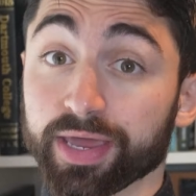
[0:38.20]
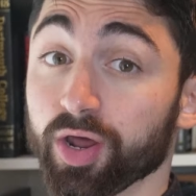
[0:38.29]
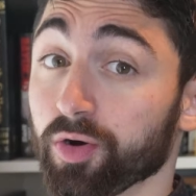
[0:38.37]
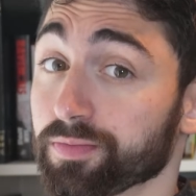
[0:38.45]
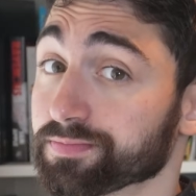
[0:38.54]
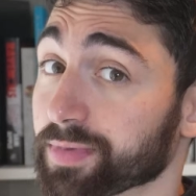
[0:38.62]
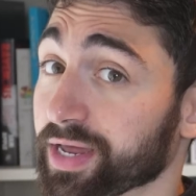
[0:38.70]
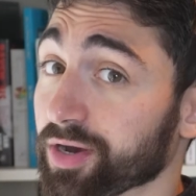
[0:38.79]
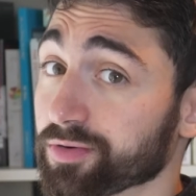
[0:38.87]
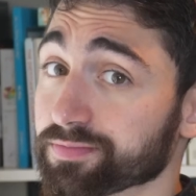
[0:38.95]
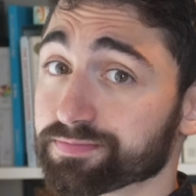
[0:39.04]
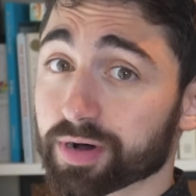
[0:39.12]
I know, I
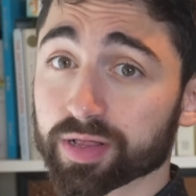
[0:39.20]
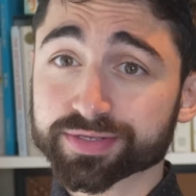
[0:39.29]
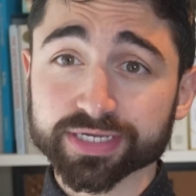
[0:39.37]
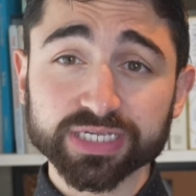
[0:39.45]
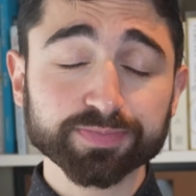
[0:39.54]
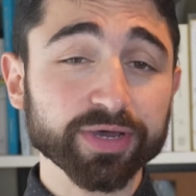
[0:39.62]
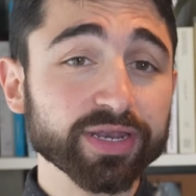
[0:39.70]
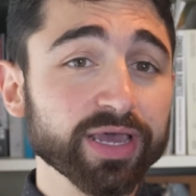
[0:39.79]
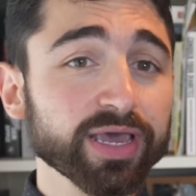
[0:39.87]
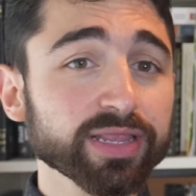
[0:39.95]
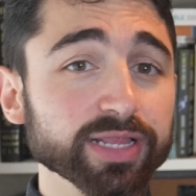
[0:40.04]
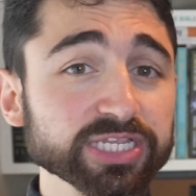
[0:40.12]
know, politics, but
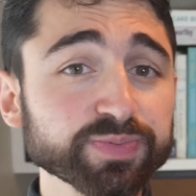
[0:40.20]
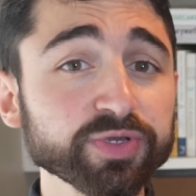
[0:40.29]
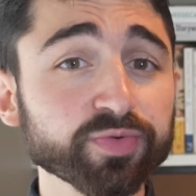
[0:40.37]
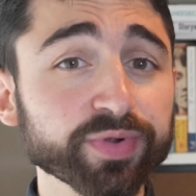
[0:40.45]
let's be